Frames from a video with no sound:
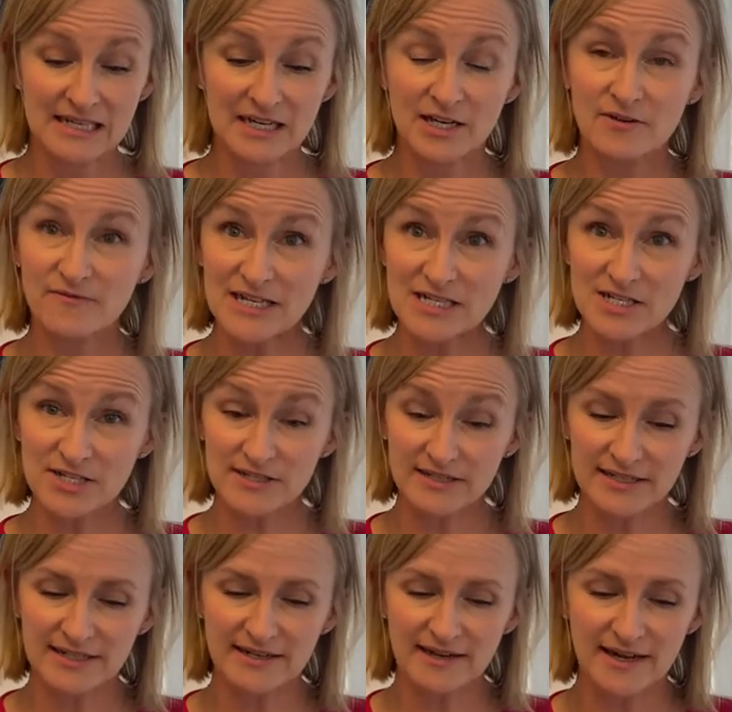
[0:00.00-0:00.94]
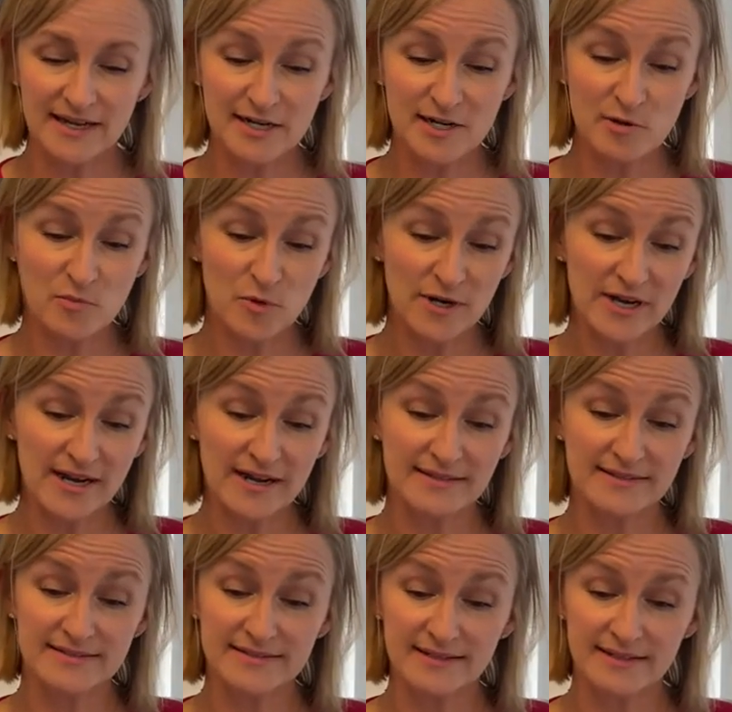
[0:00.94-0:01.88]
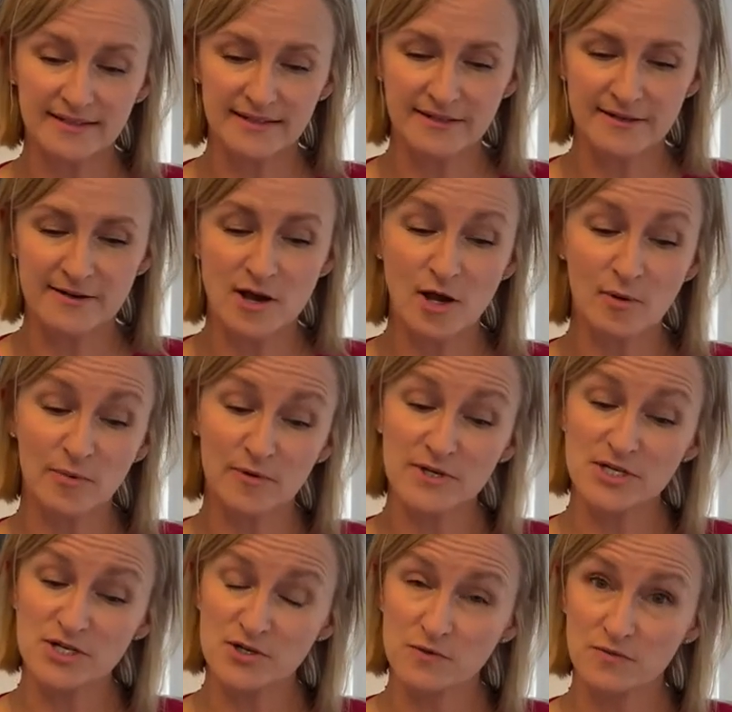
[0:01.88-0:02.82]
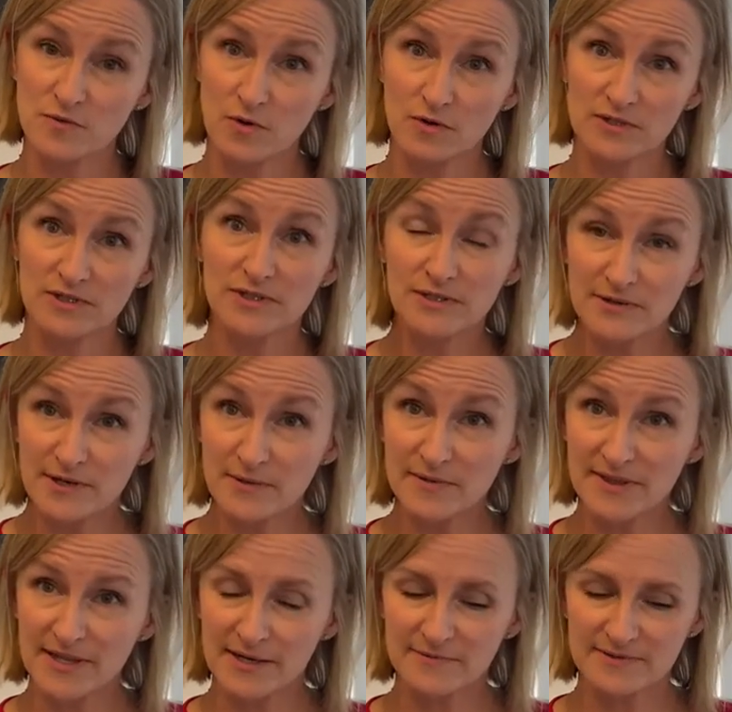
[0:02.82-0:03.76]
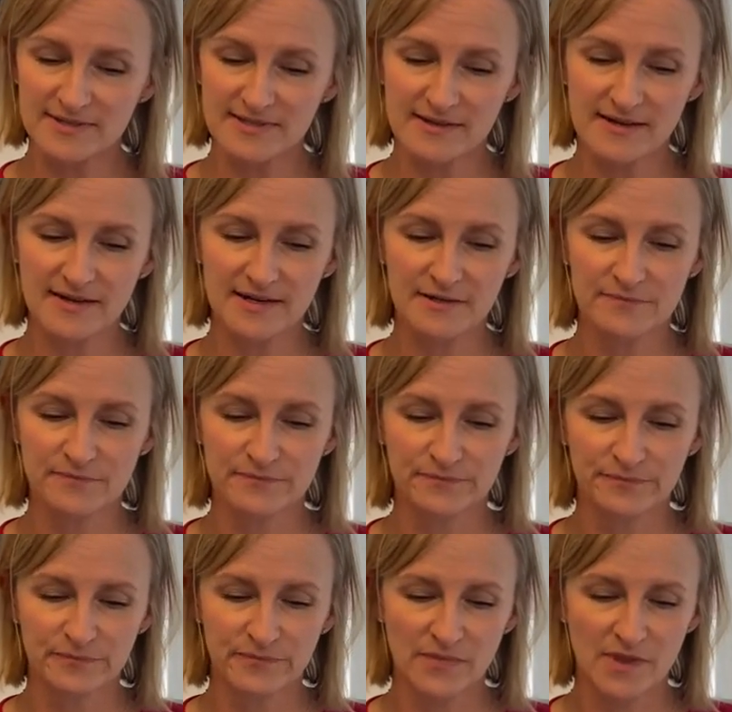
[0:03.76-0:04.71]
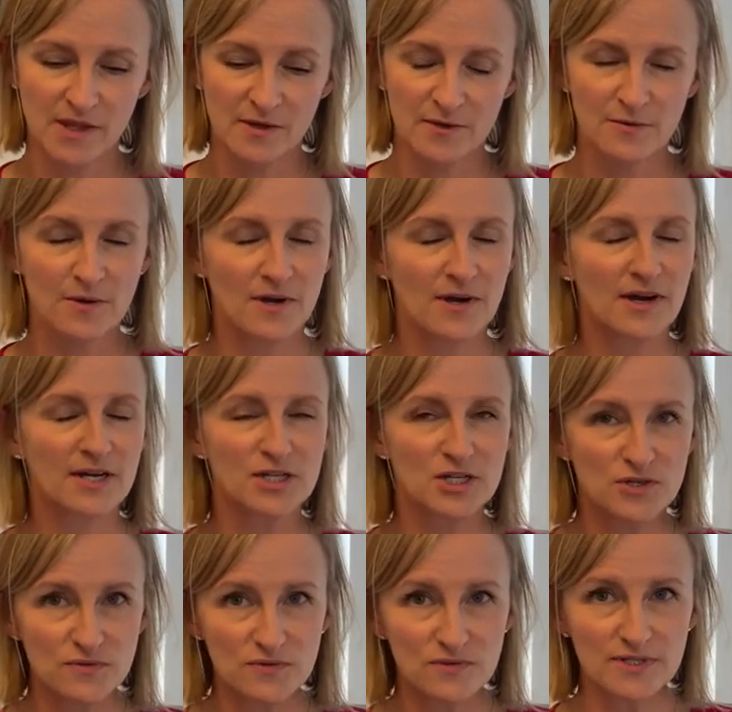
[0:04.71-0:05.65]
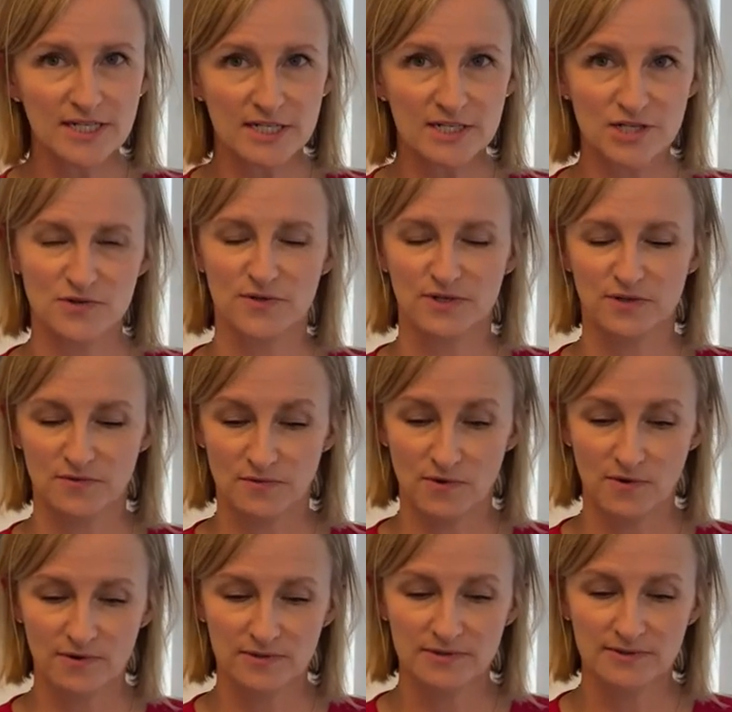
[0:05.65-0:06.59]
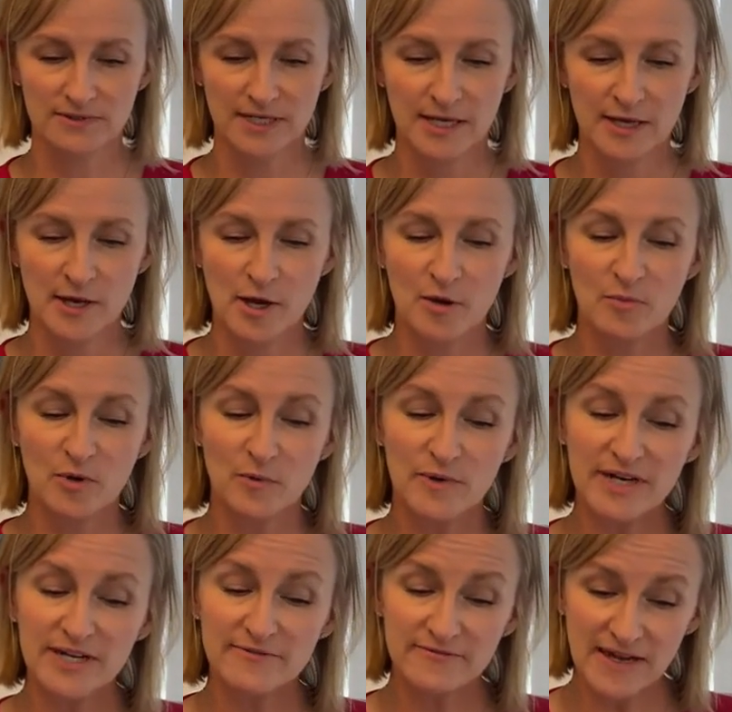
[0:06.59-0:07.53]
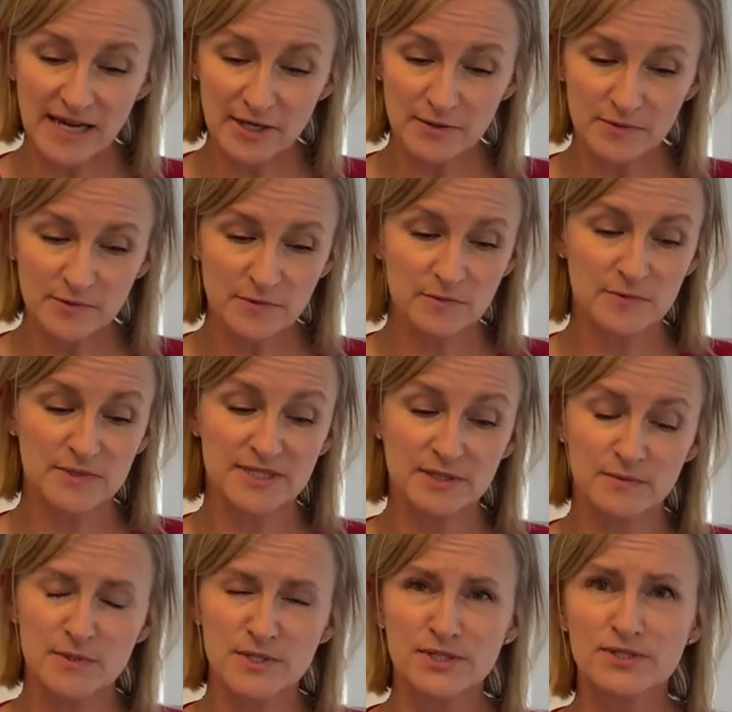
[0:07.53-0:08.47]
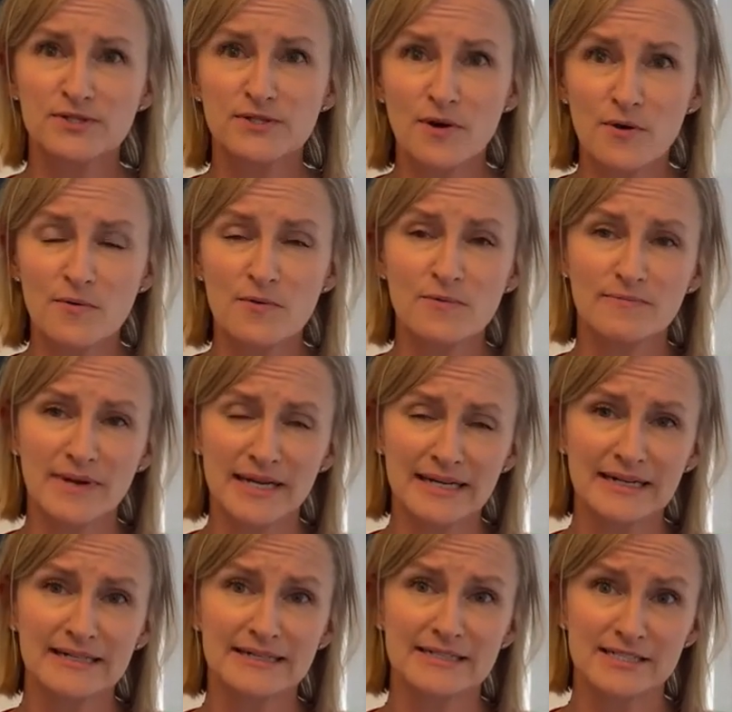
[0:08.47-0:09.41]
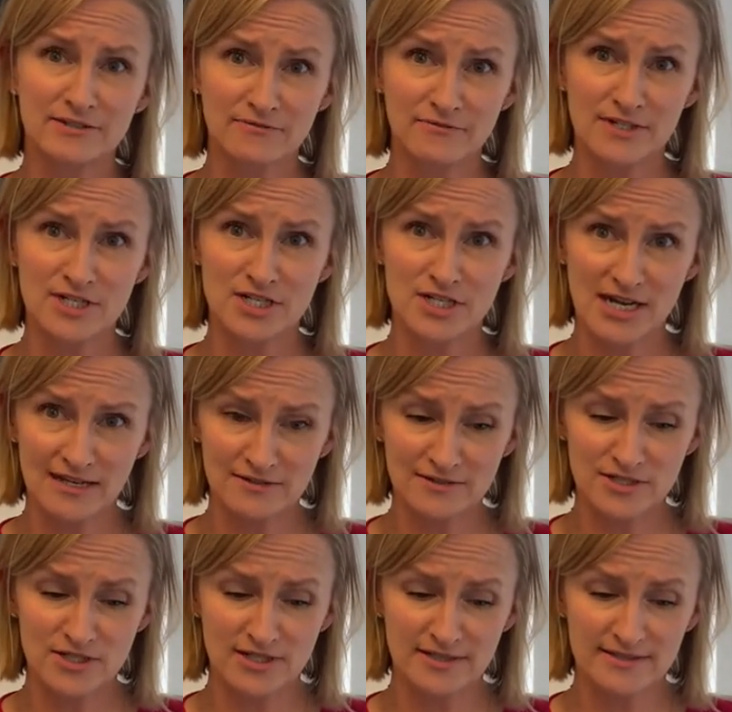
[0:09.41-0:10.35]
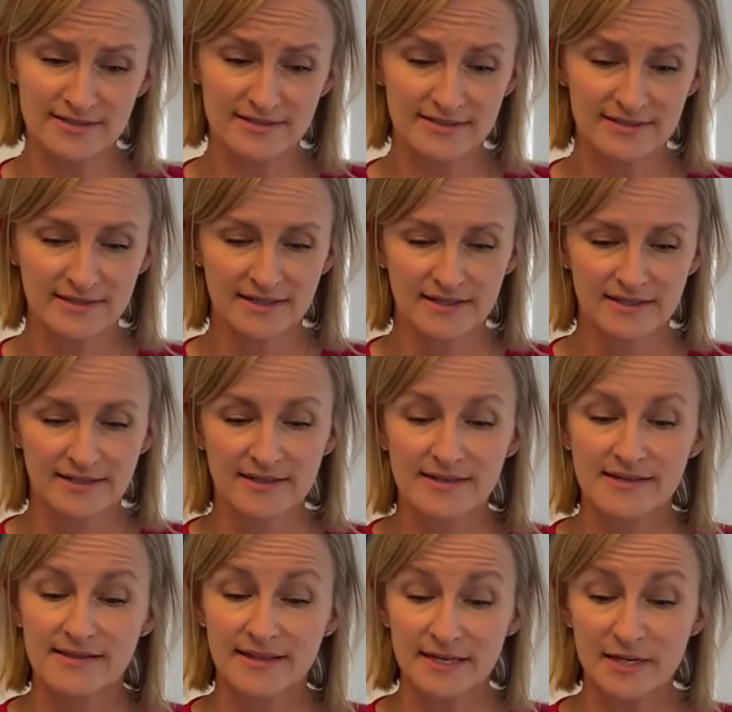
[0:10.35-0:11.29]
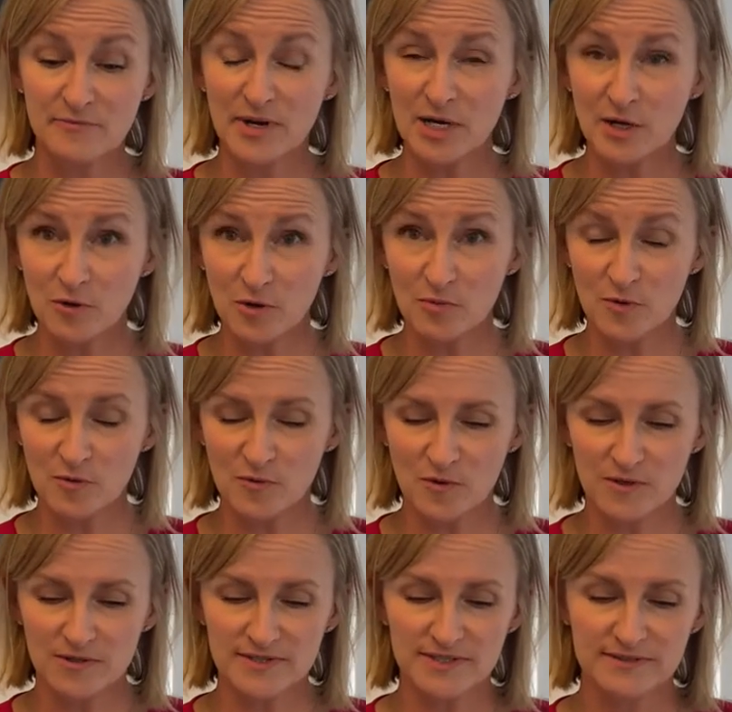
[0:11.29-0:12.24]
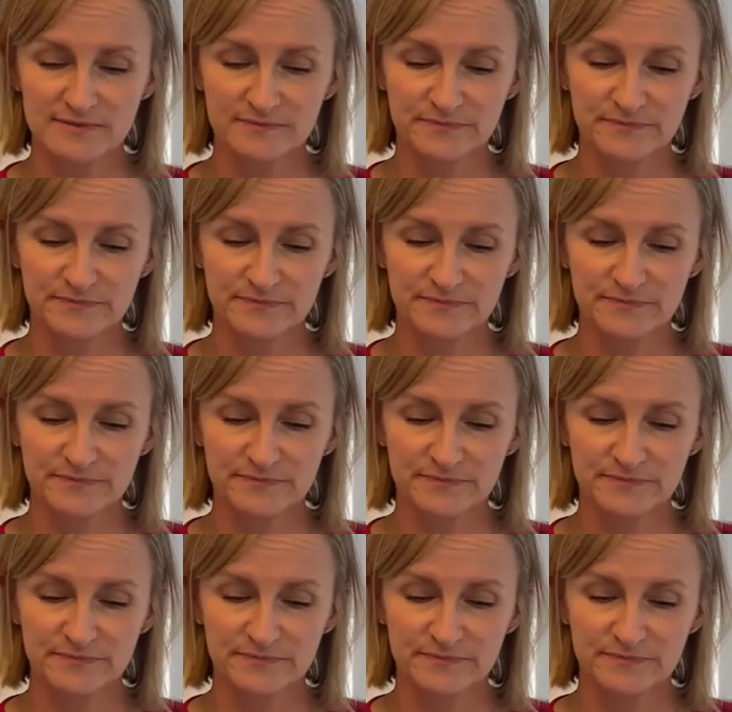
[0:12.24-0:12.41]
Eventually, I ended up working at site in an operational role, learning what that was like. I truly enjoyed the role, but what I found was there were so many different challenges than in my corporate roles.